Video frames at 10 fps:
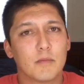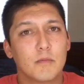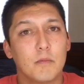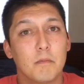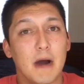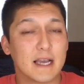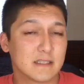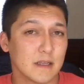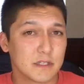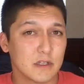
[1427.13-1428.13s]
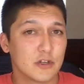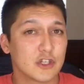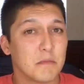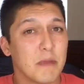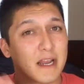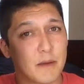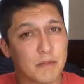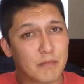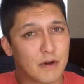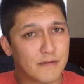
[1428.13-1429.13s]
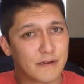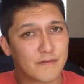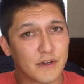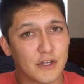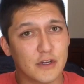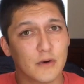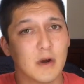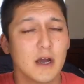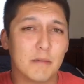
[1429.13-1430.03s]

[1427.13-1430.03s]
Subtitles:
my slip solution may not be perfect for you,